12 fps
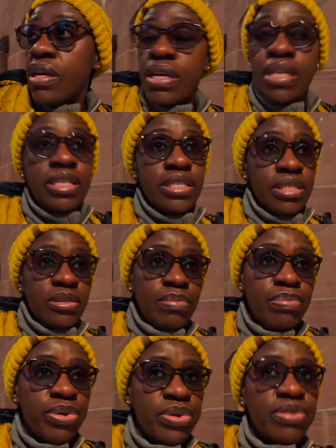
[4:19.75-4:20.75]
It is
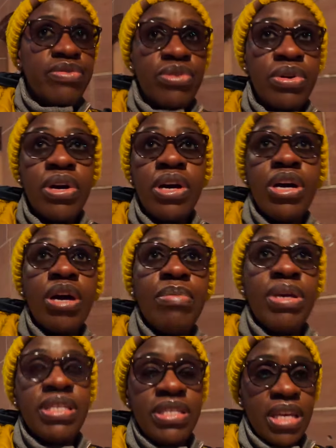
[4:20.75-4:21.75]
beautiful,
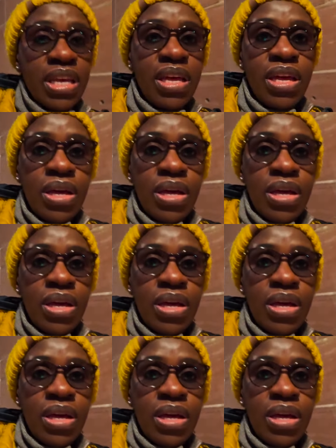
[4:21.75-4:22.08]
amazing.